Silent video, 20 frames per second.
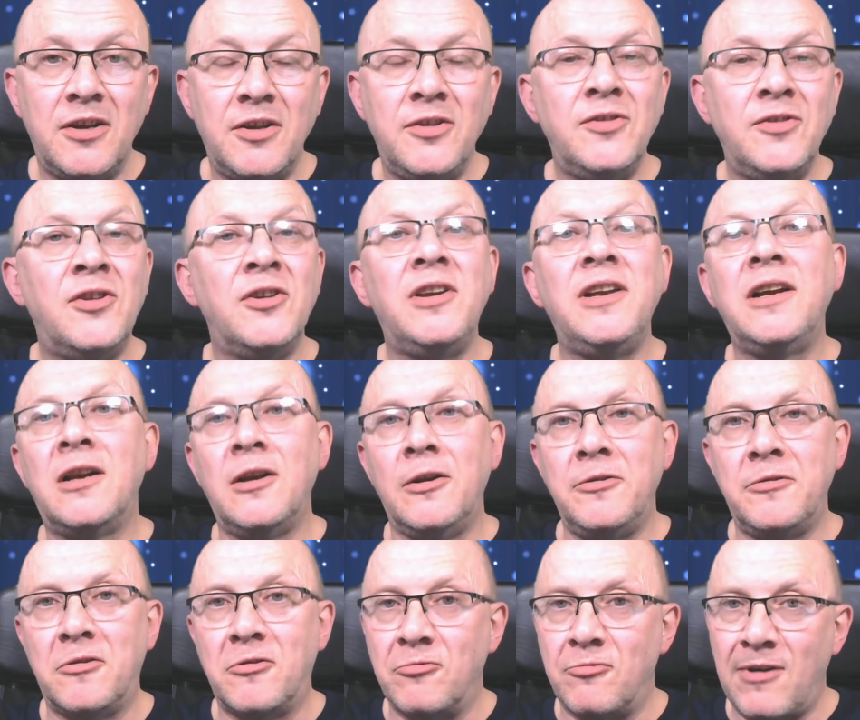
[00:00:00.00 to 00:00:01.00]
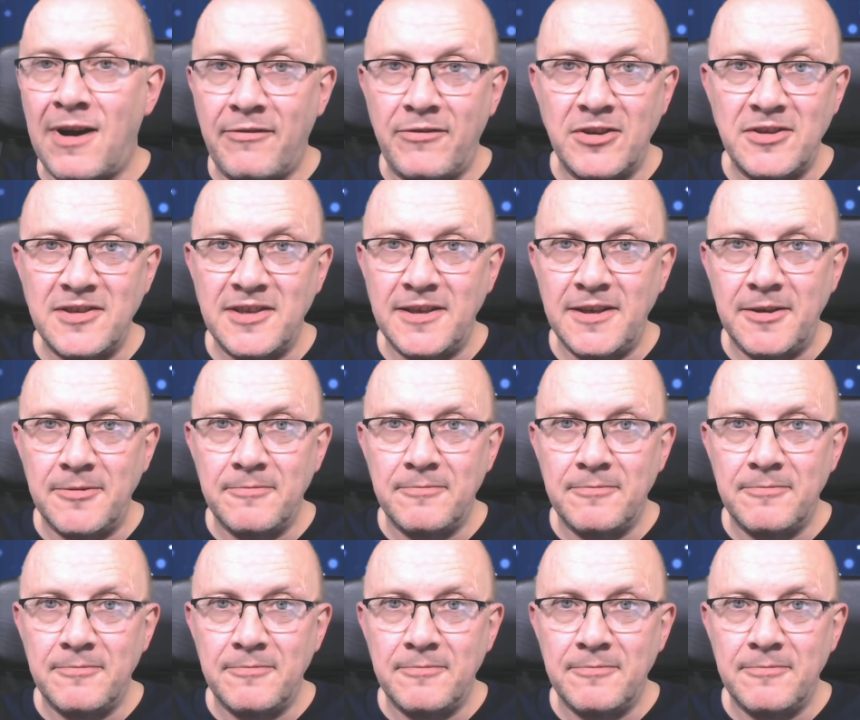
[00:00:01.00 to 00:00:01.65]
that include gravity.